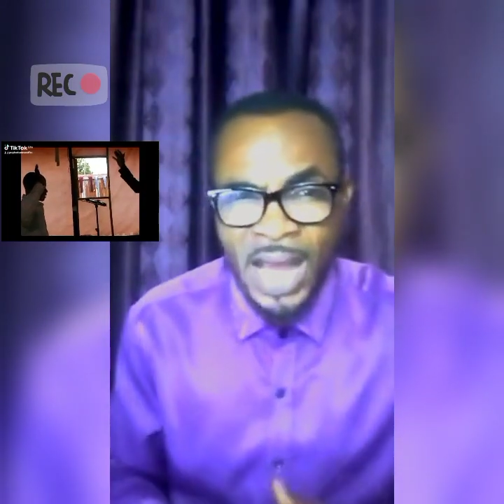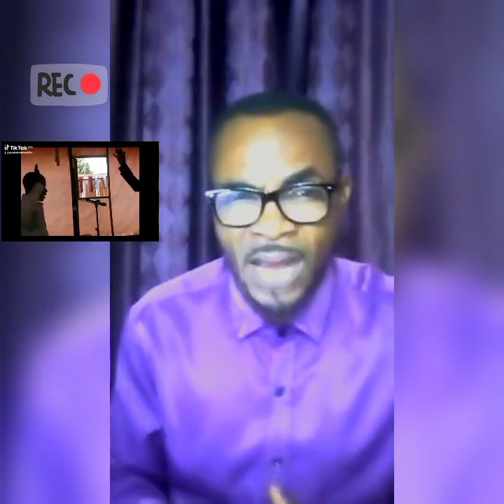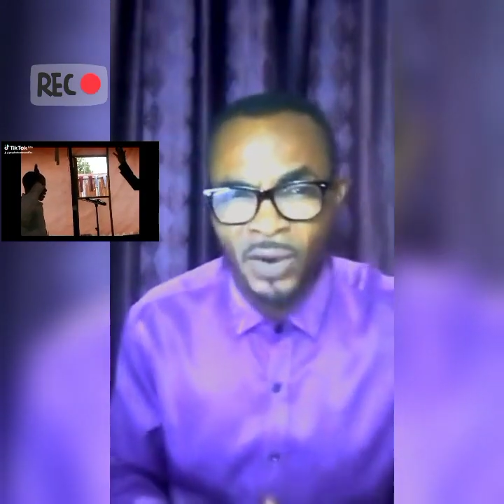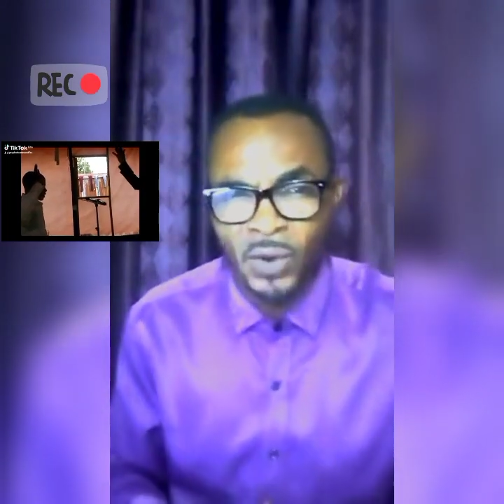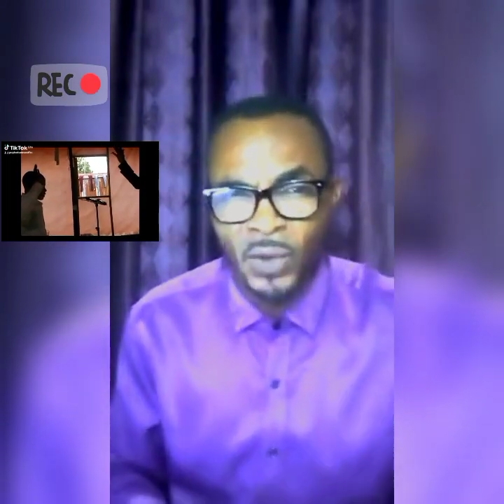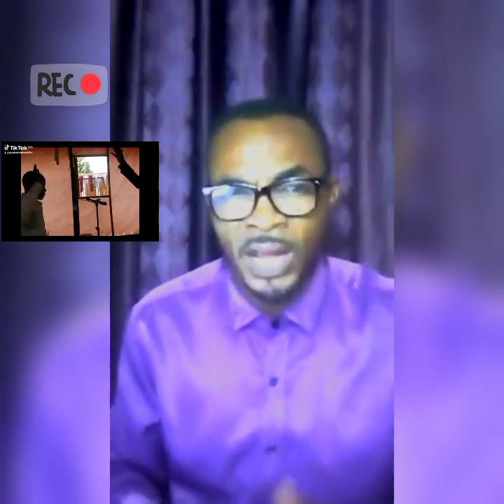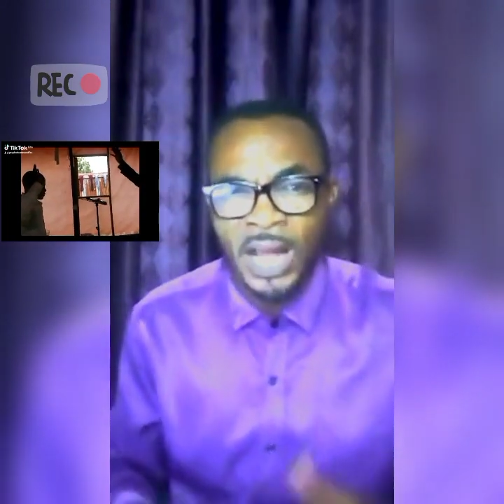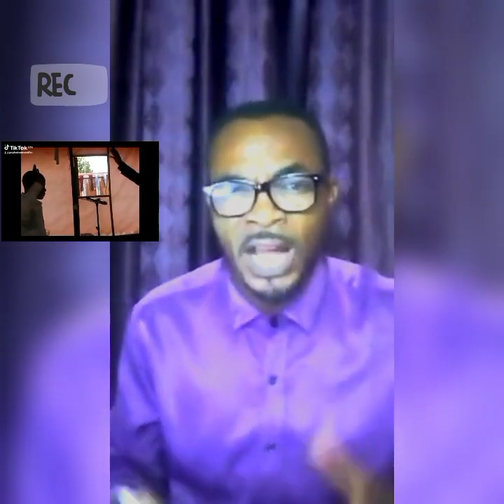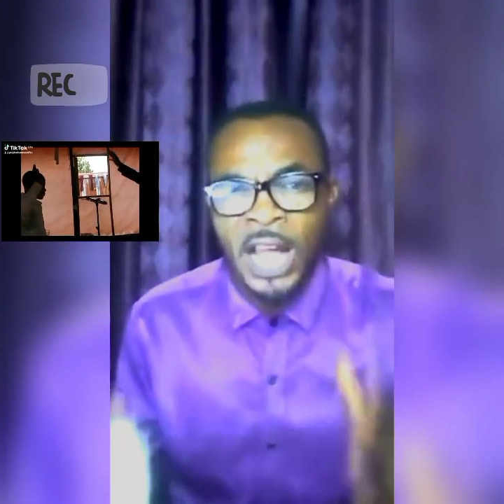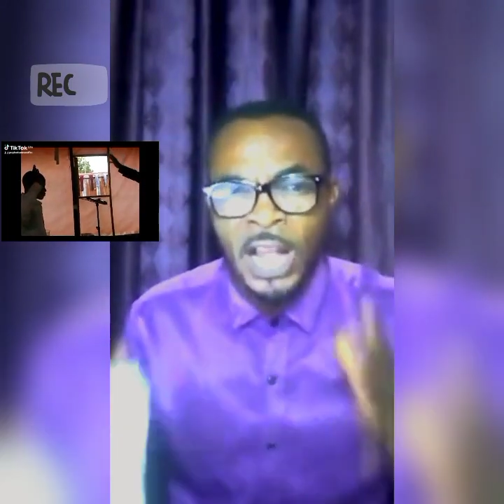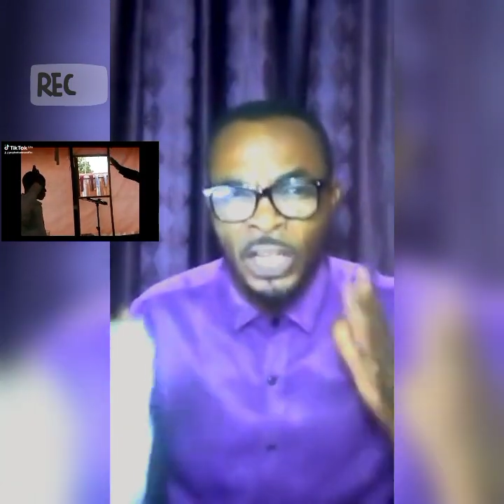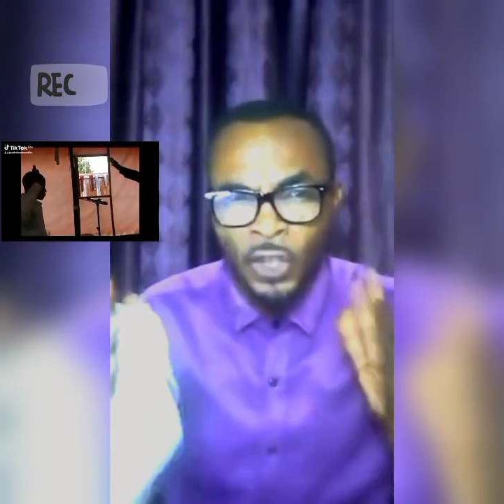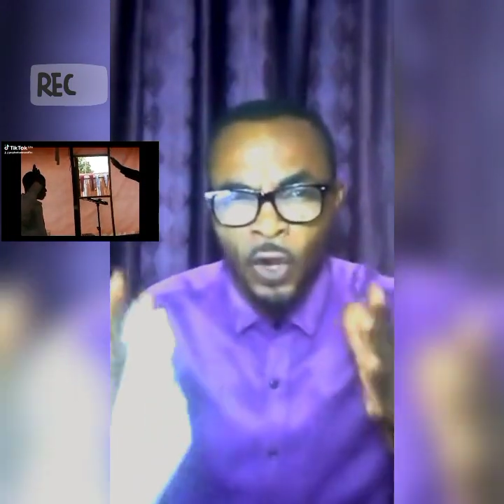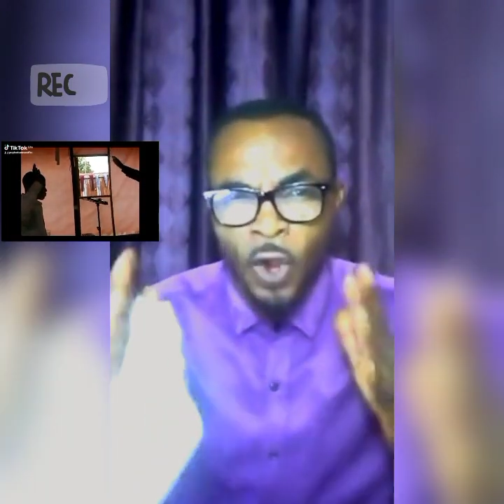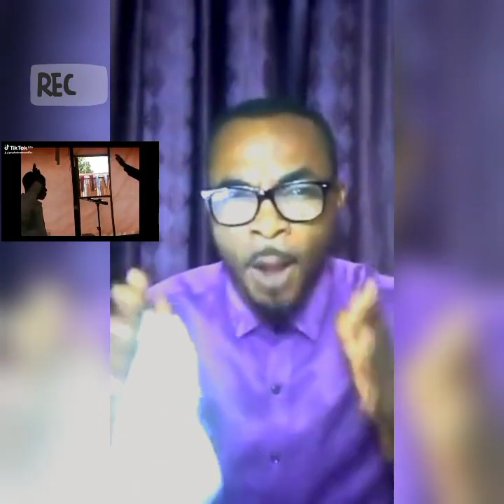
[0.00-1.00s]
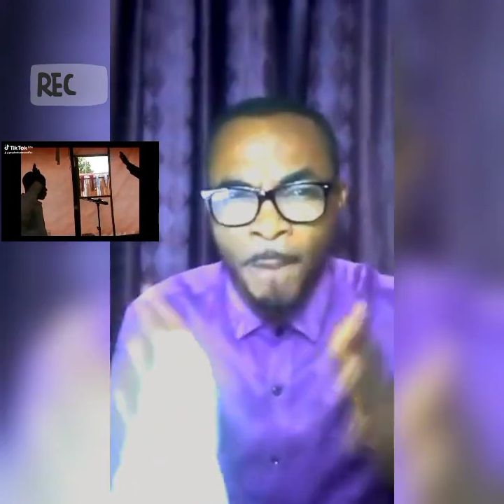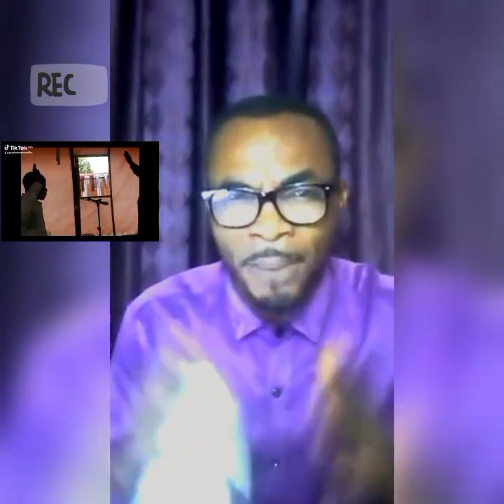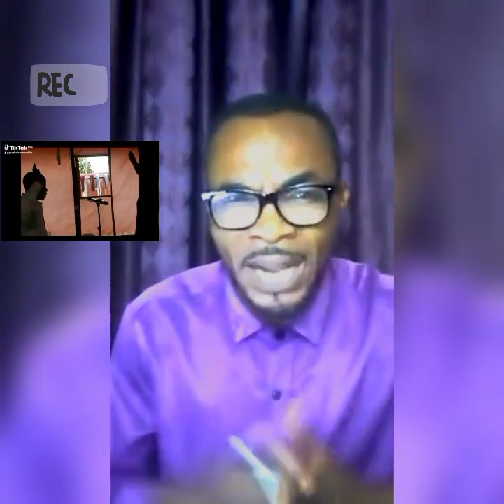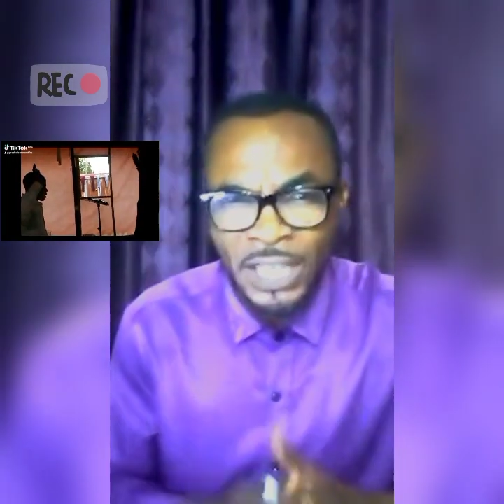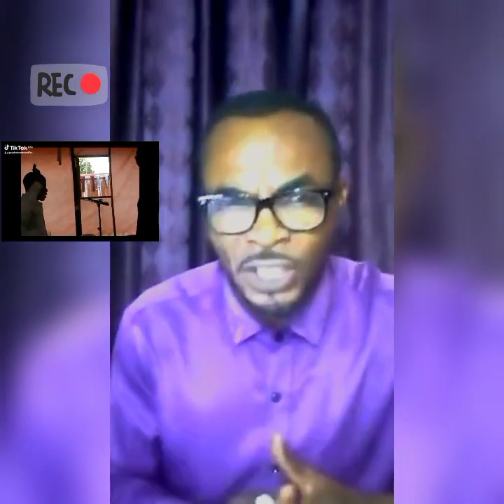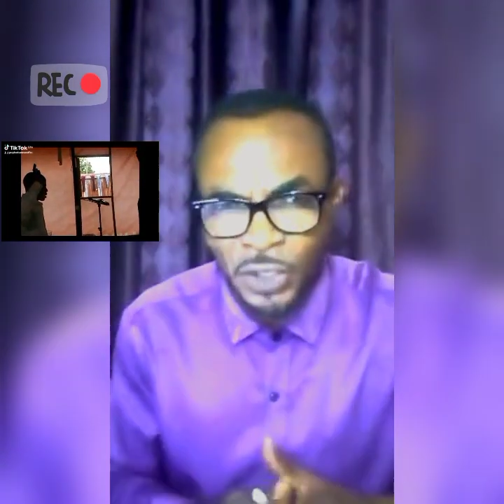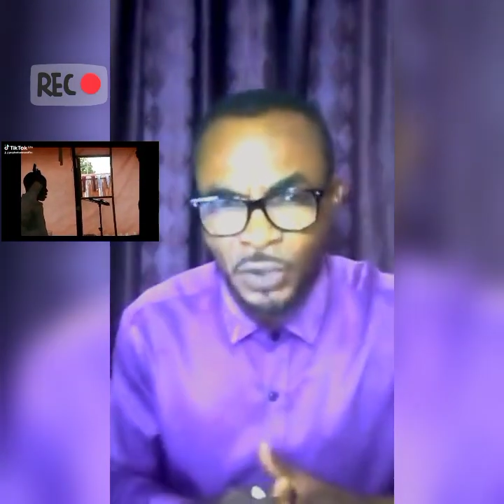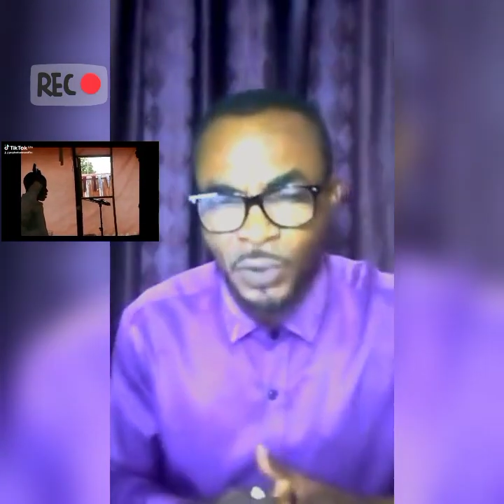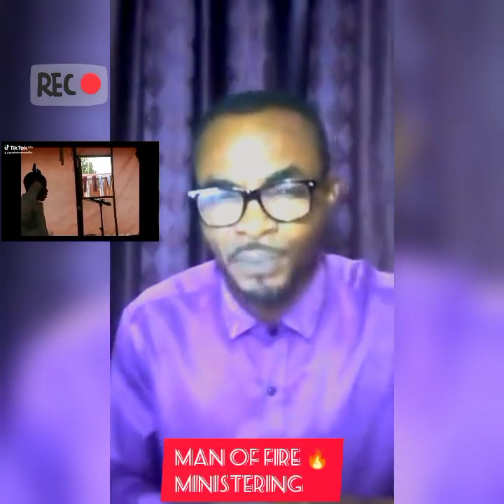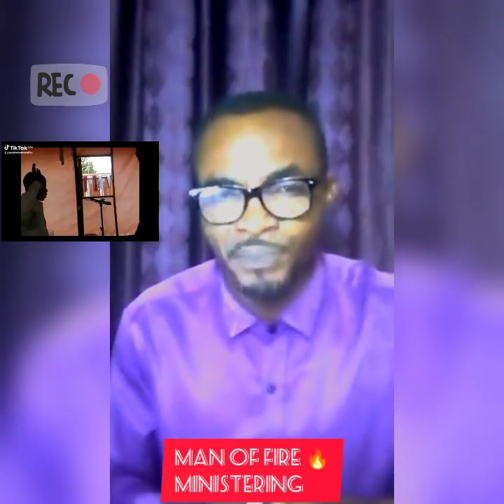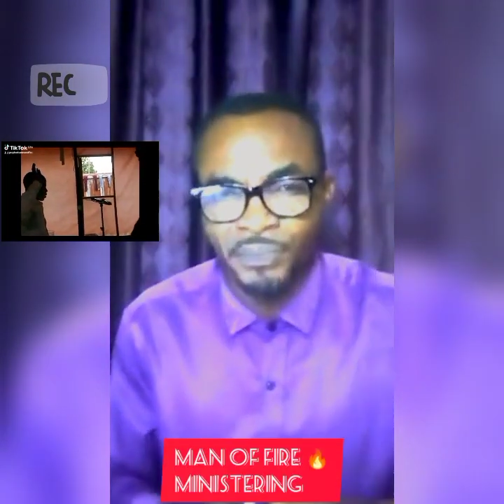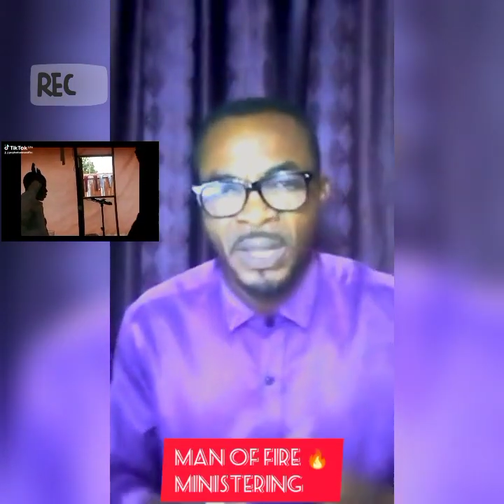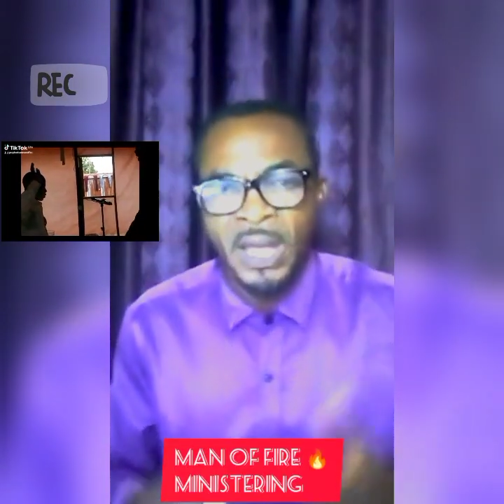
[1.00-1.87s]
hallelujah. So God bless you.